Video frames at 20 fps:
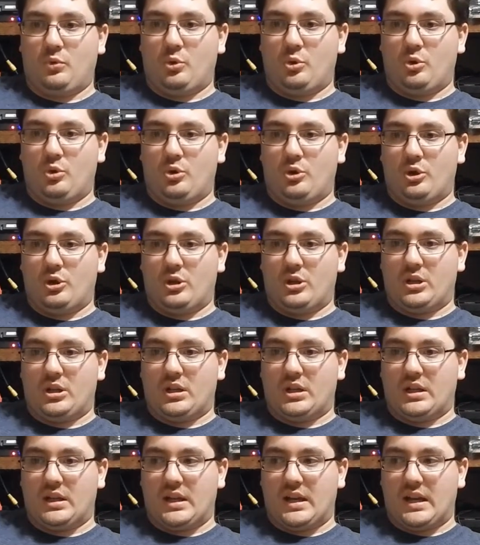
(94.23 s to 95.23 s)

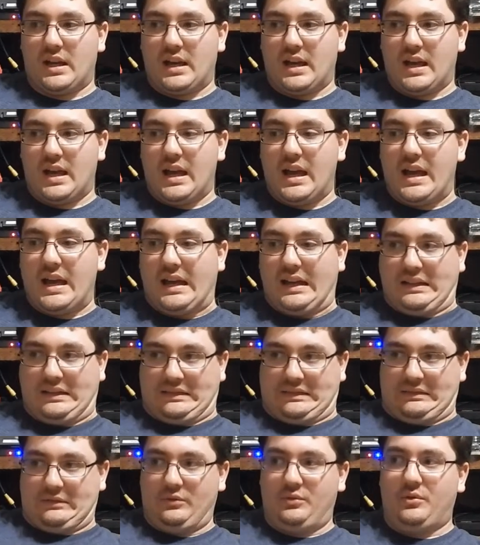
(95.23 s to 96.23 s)
Ooh,
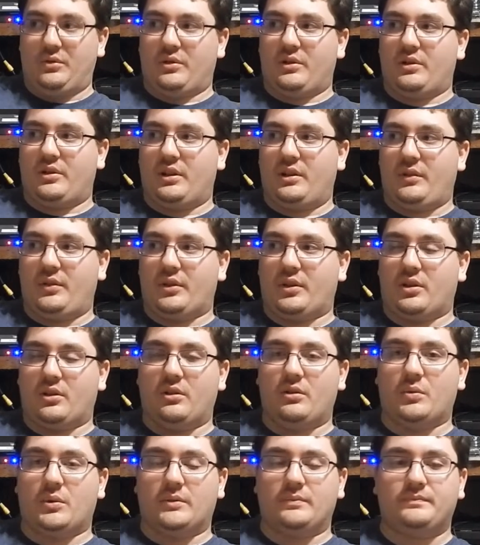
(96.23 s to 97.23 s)
that was a
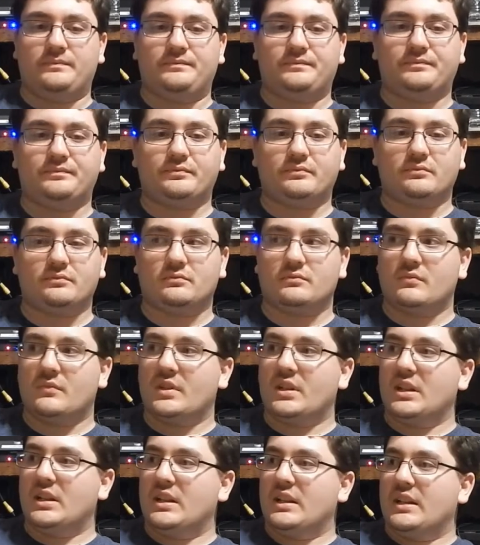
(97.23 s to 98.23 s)
good one.
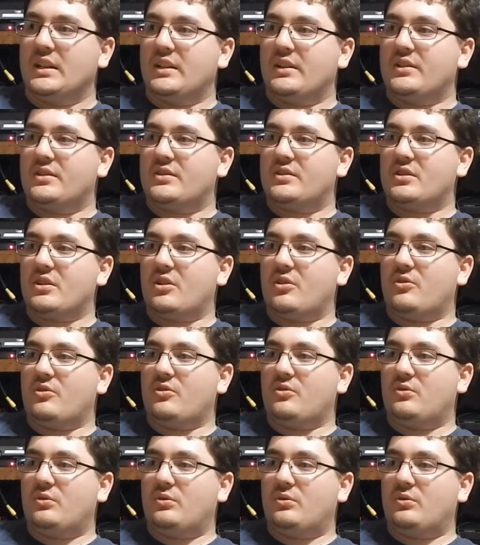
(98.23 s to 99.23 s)

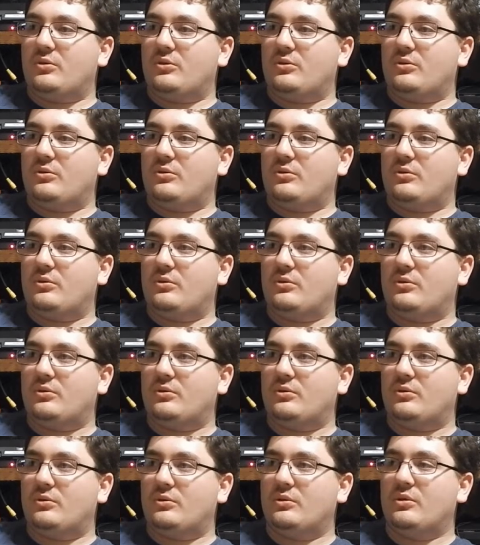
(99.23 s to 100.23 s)
So,
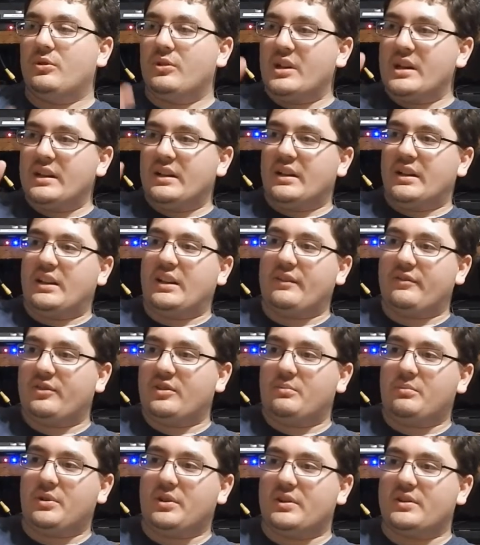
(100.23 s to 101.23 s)
I left
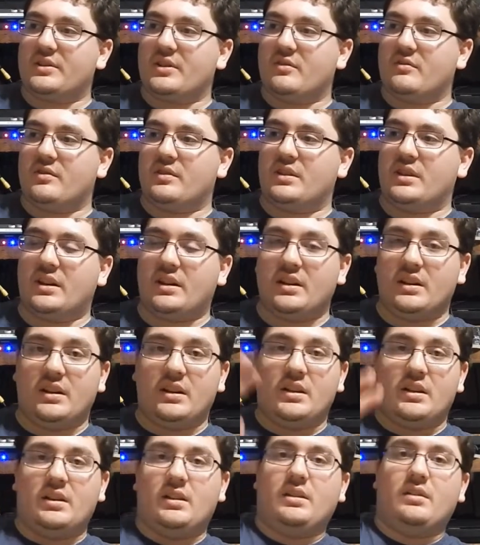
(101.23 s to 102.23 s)
the books over there.
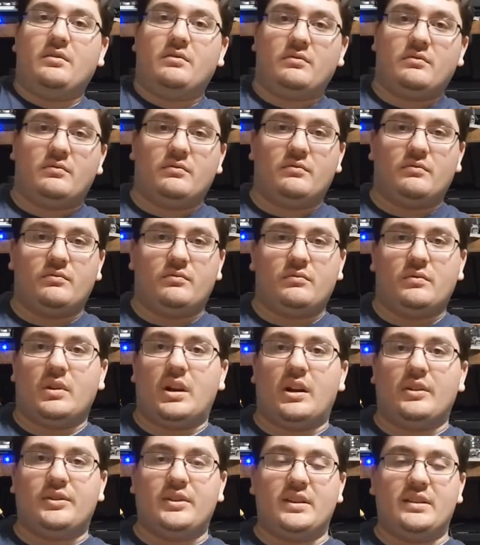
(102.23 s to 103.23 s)

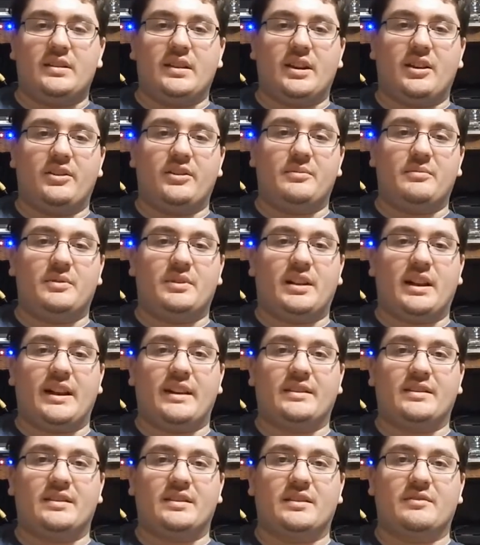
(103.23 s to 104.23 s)
I'll detail them in
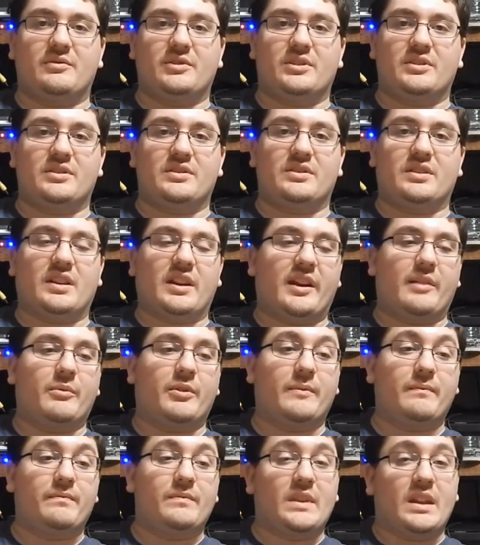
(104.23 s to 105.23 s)
last then with just the
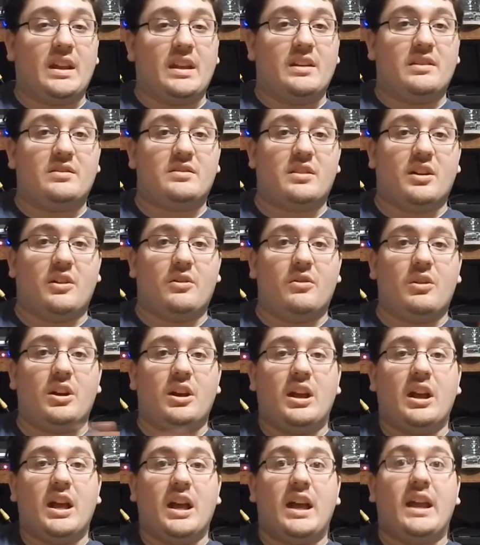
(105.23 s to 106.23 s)
camera. So,
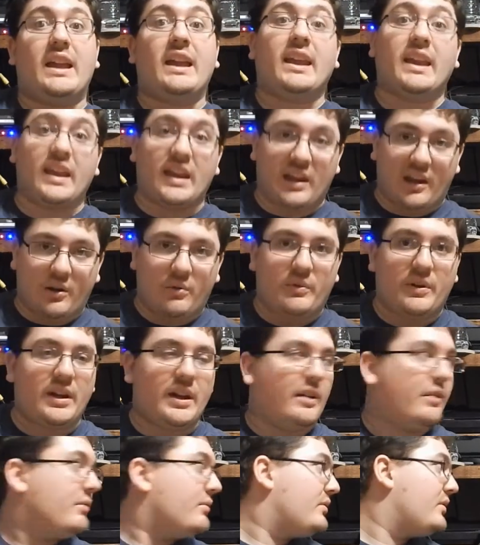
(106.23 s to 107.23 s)
here we
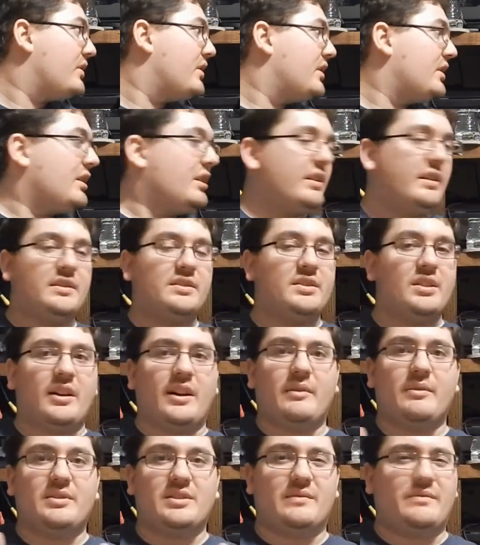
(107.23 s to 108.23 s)
go. Let's
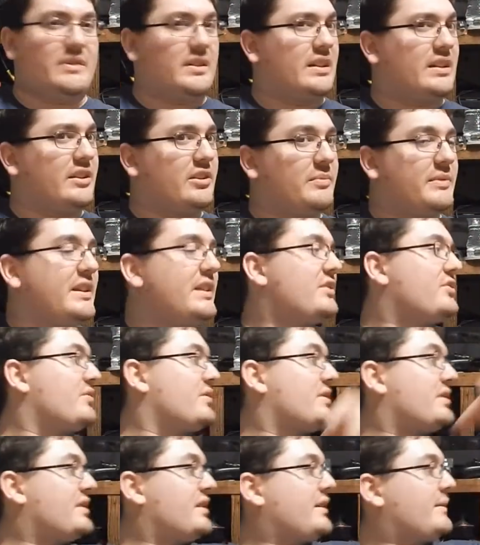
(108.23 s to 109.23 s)
start out with something a little bit
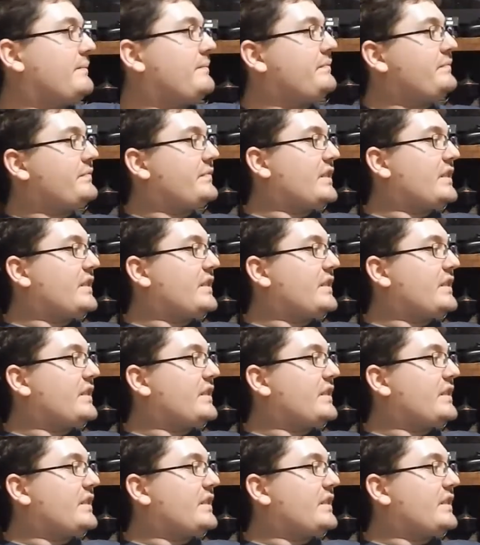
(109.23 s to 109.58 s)
interesting.